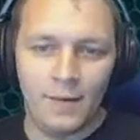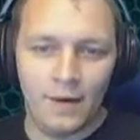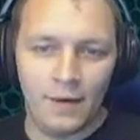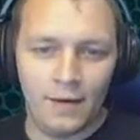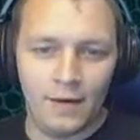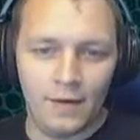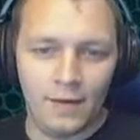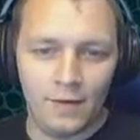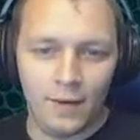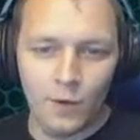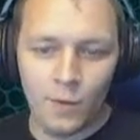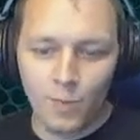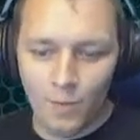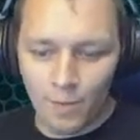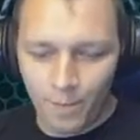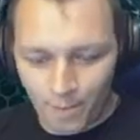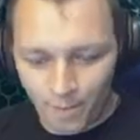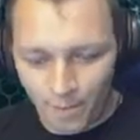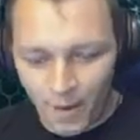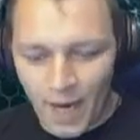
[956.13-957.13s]
I mean, you
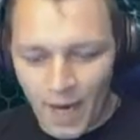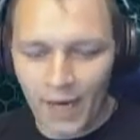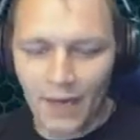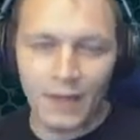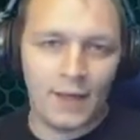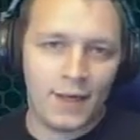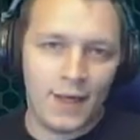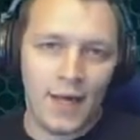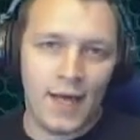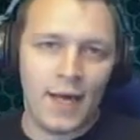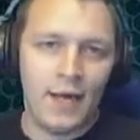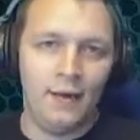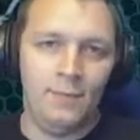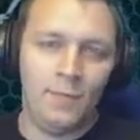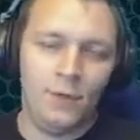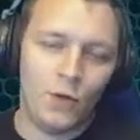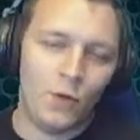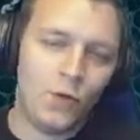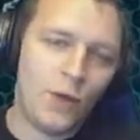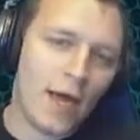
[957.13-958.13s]
buy the
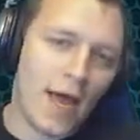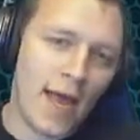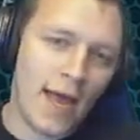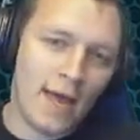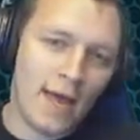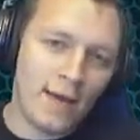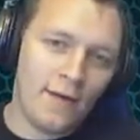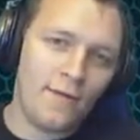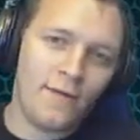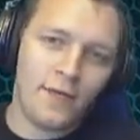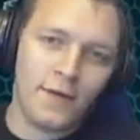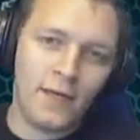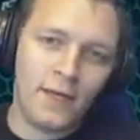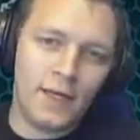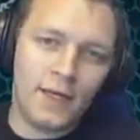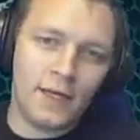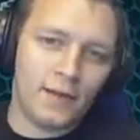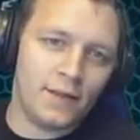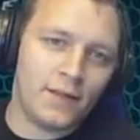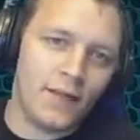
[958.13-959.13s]
game, you get every
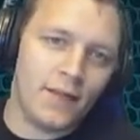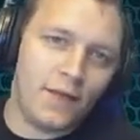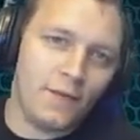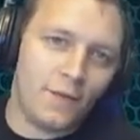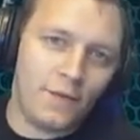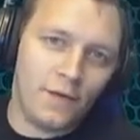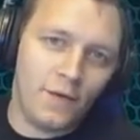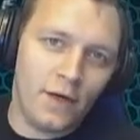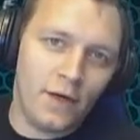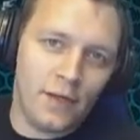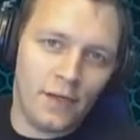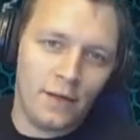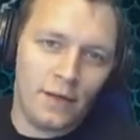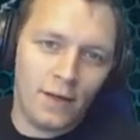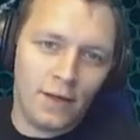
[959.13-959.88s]
DLC for free.